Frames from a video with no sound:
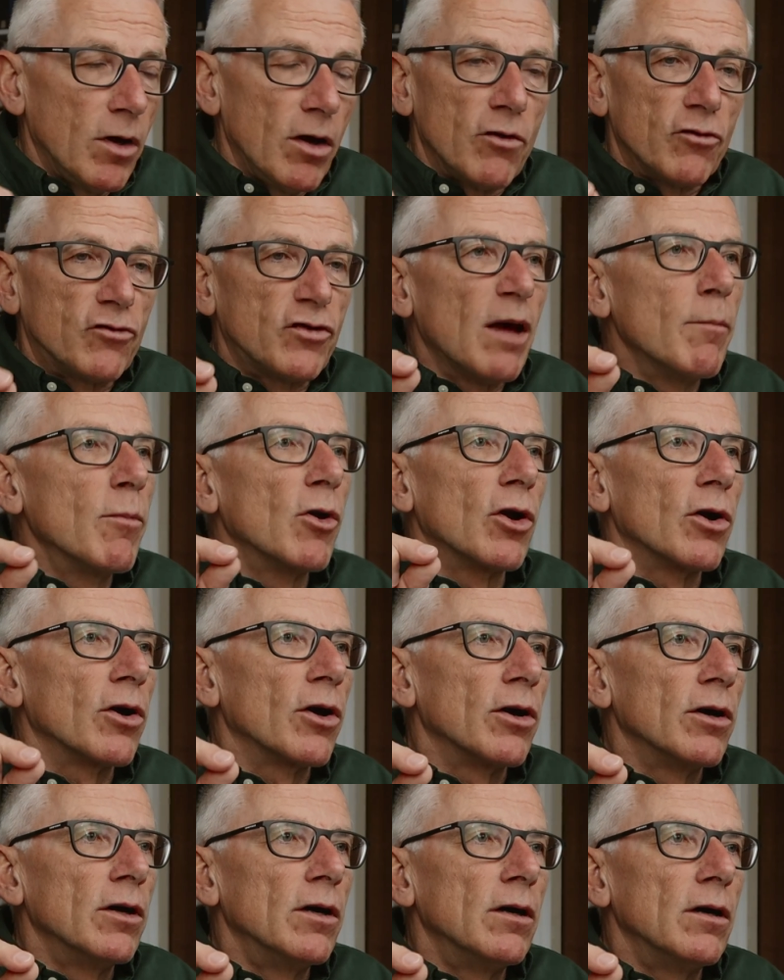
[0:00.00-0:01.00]

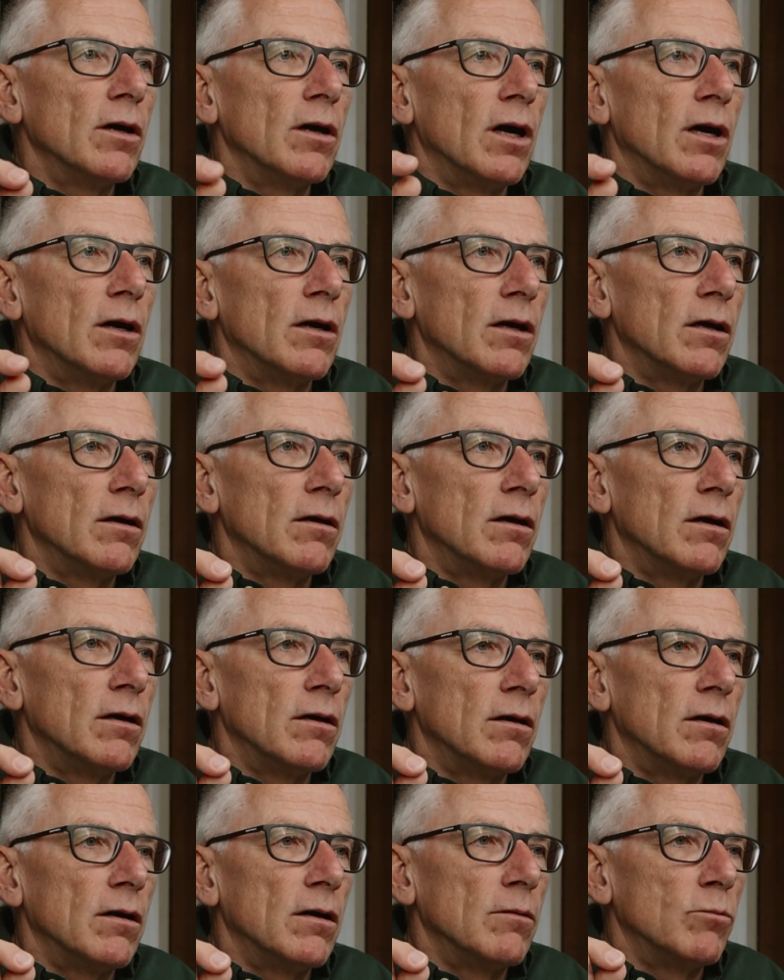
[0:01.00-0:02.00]
Similar,
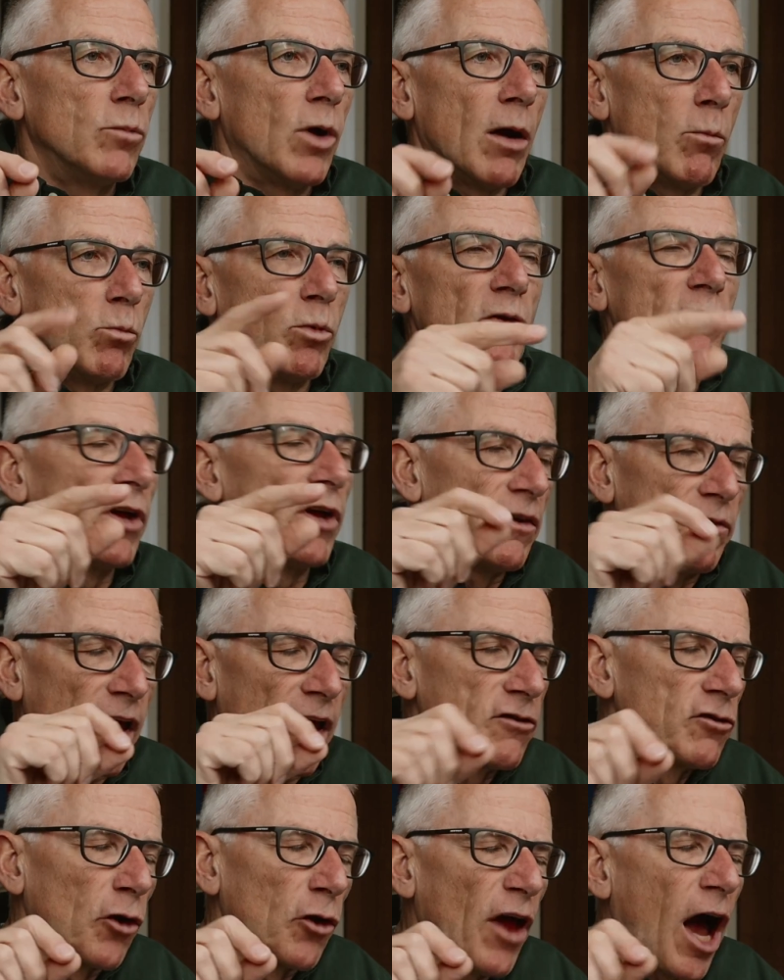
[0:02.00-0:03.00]

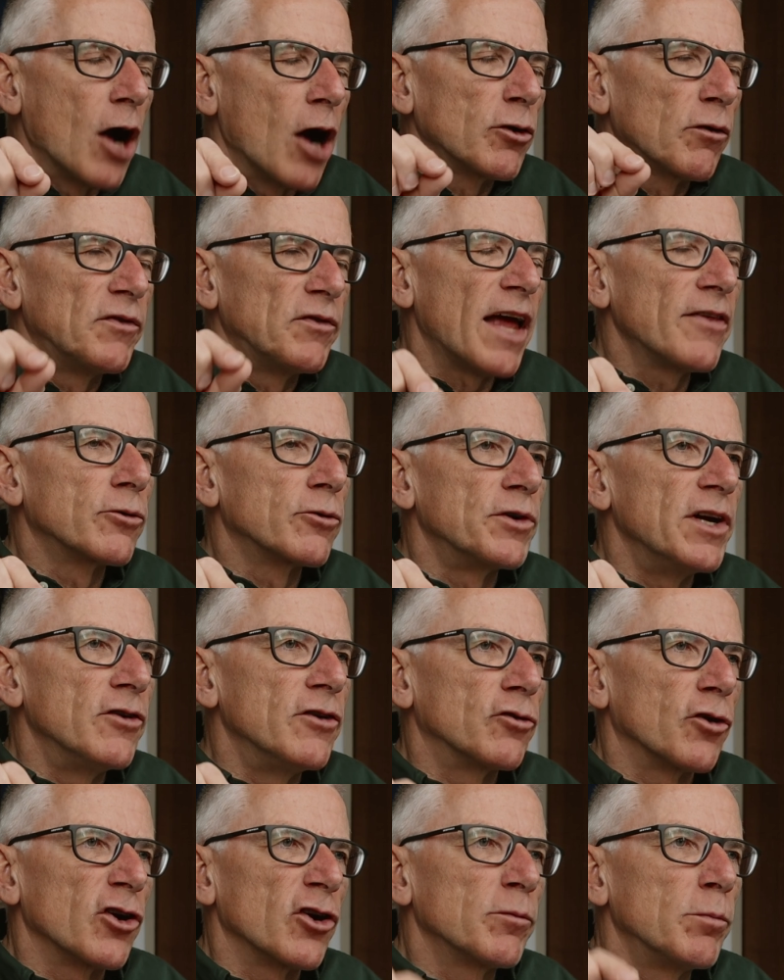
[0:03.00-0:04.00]
that's not out of that
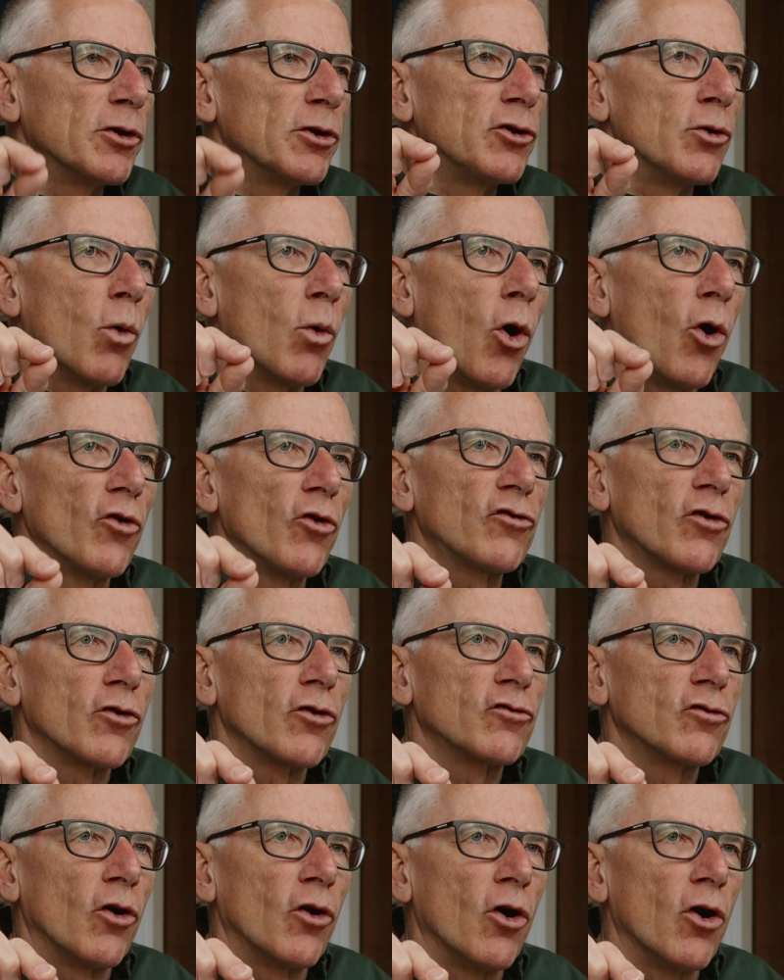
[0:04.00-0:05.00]
research, but you
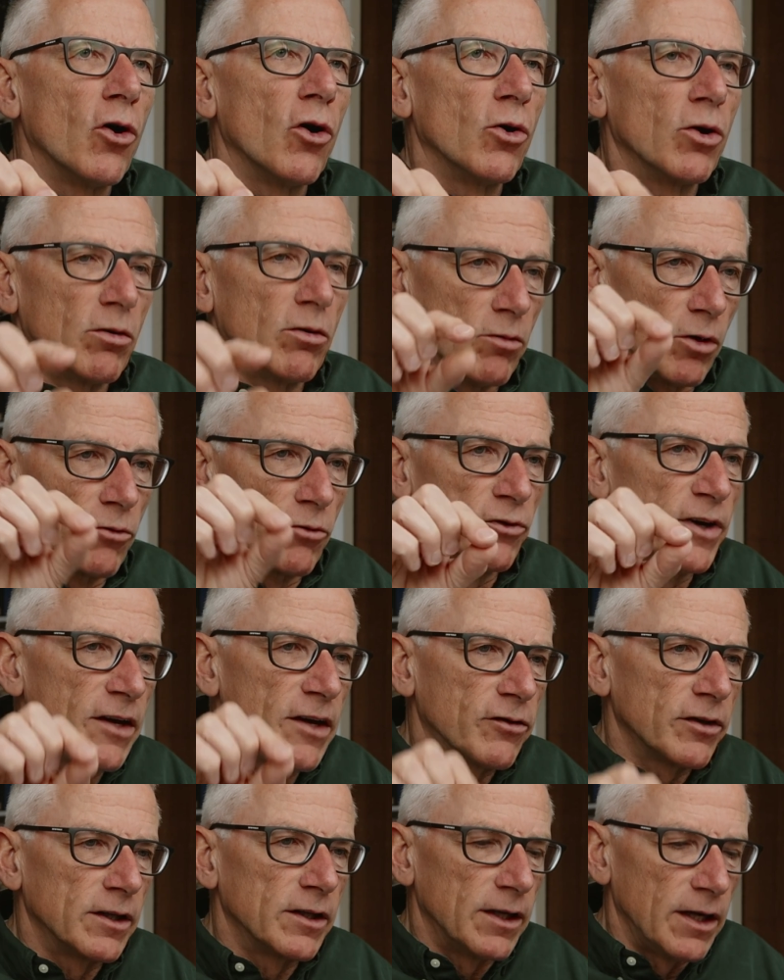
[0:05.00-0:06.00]
also saw
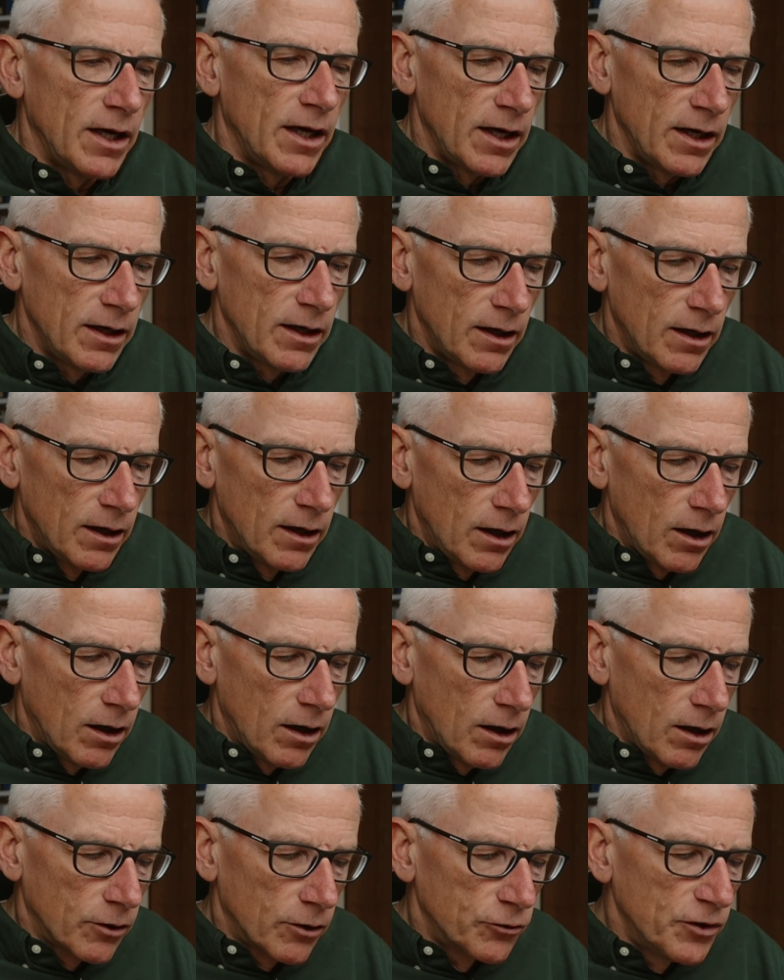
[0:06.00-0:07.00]
recently
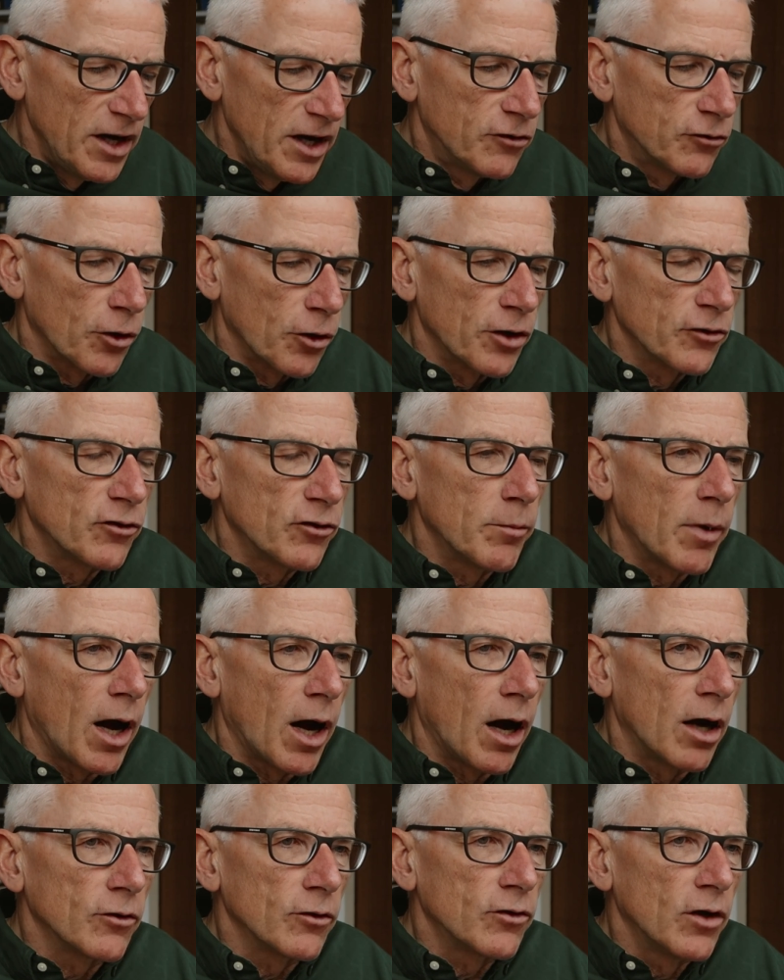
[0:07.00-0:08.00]
research
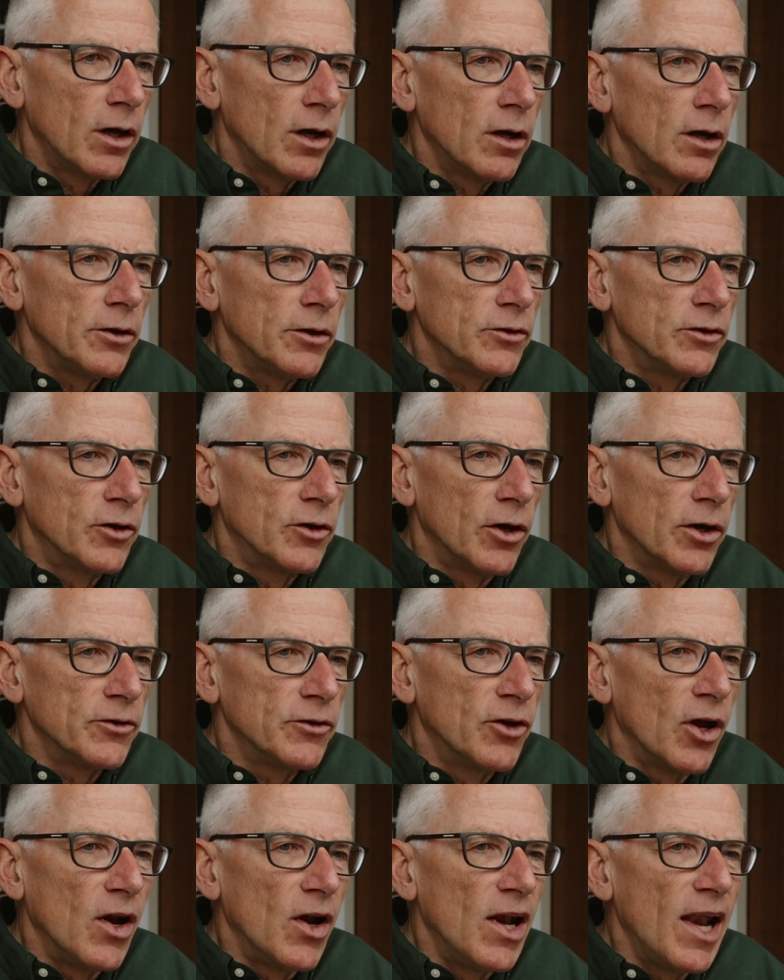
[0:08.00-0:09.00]
about the
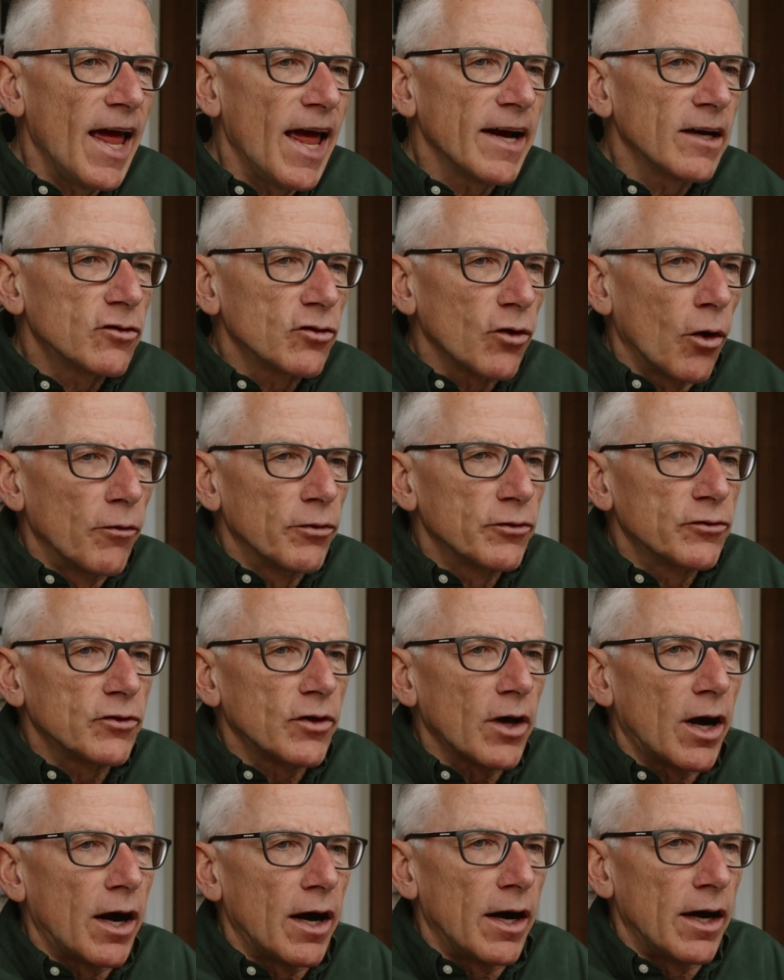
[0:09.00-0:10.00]
length of
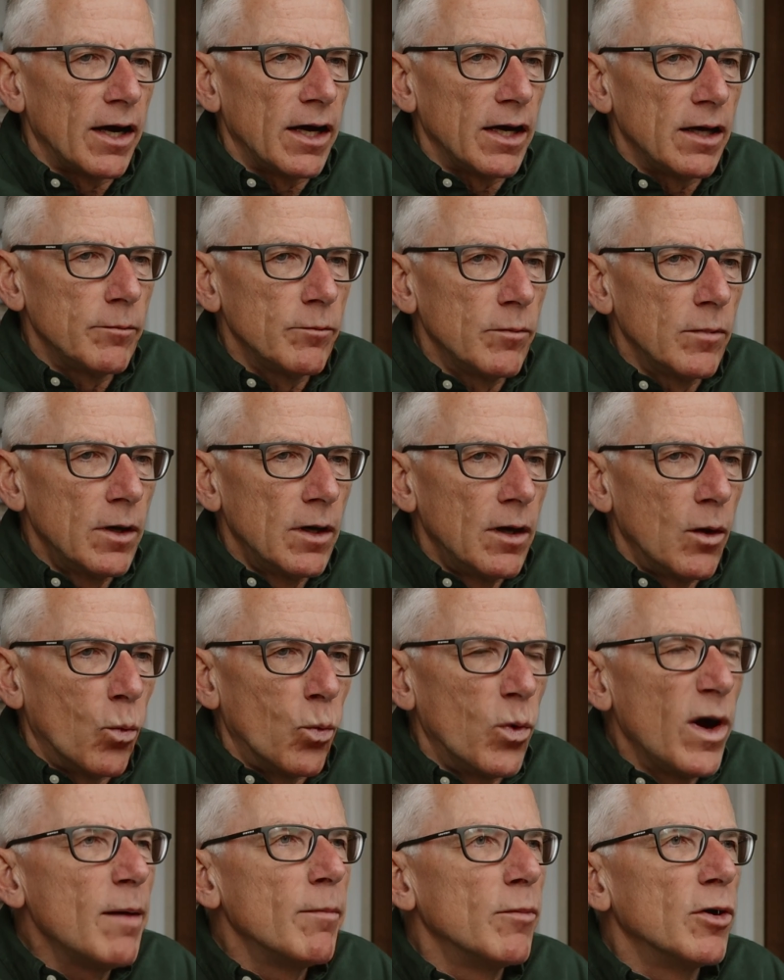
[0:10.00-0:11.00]
time
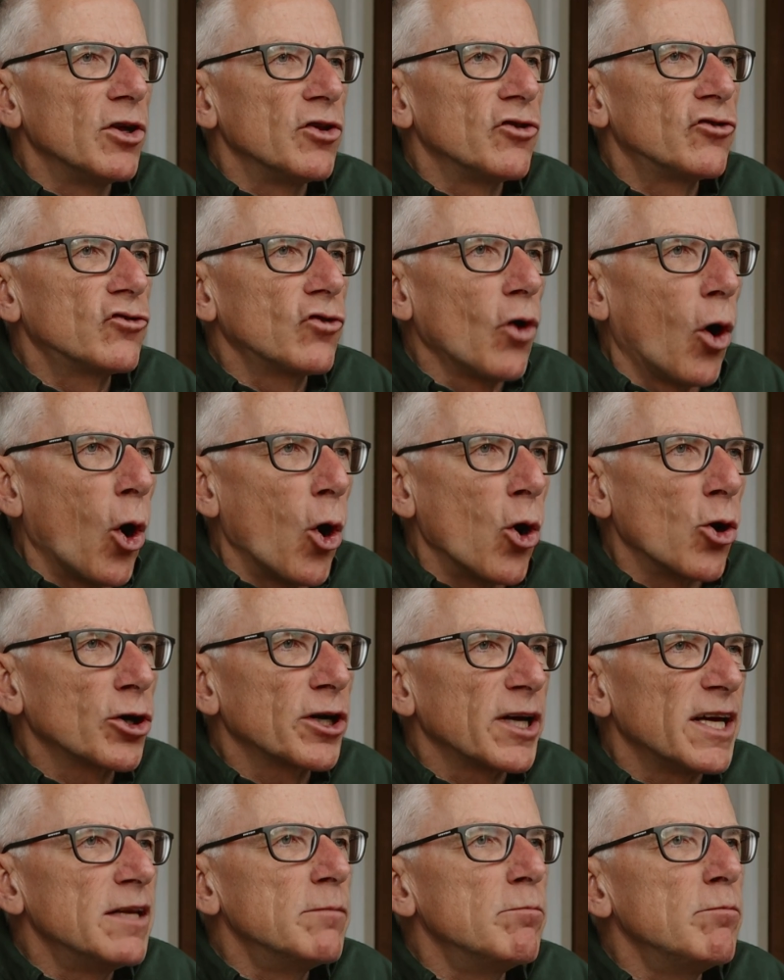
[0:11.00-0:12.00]
women
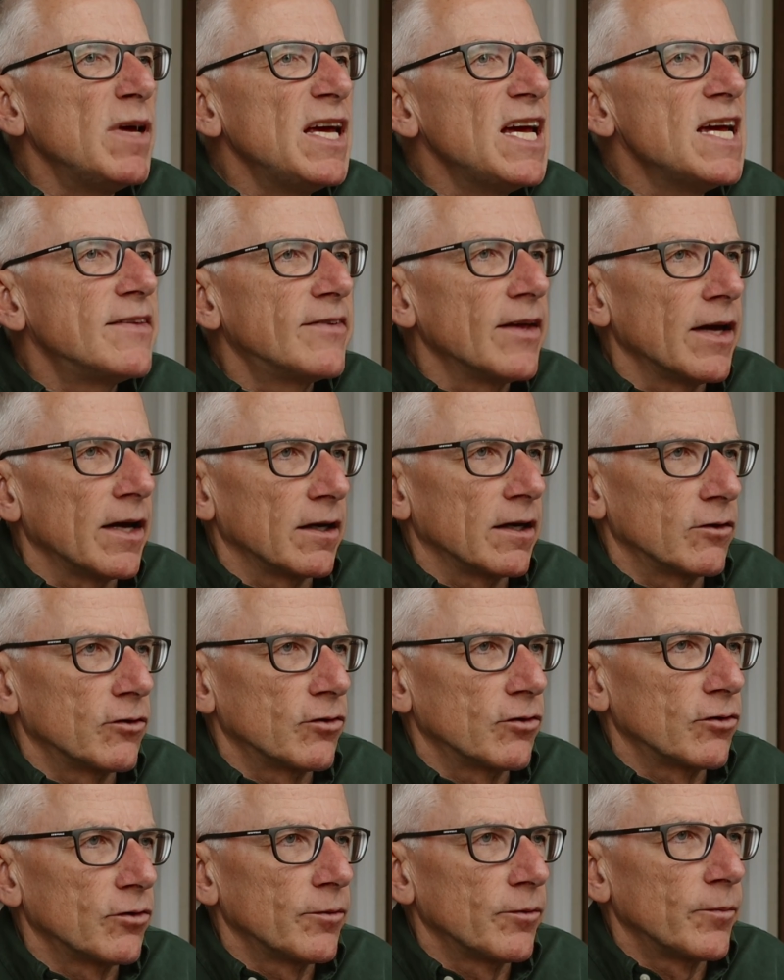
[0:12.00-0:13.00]
talk in
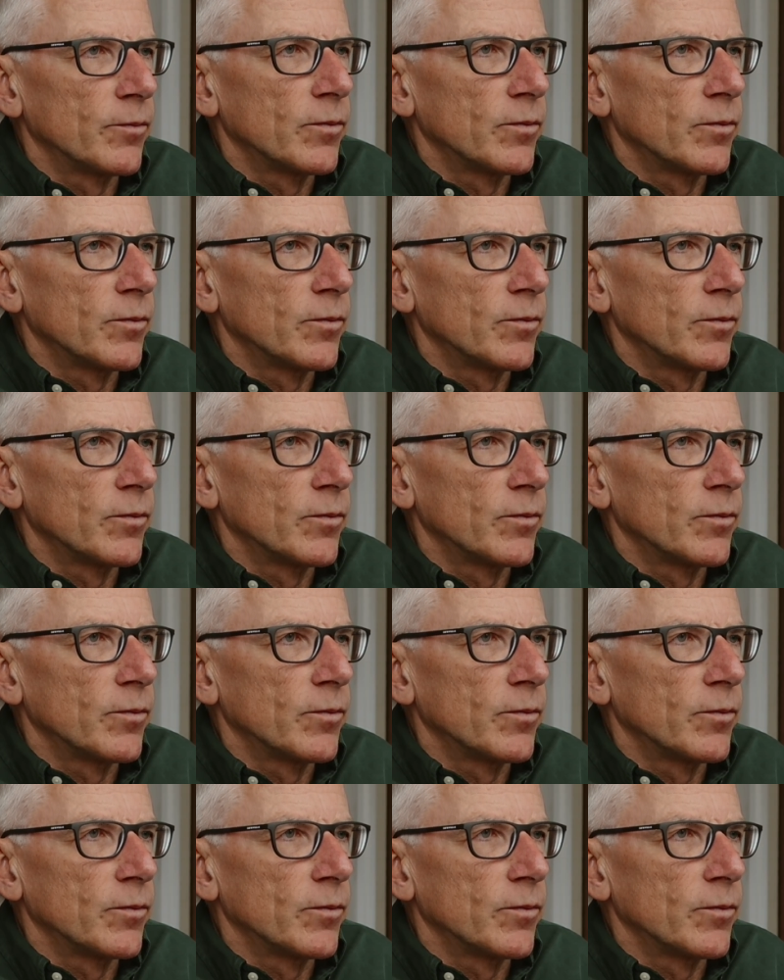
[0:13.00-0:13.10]
meetings.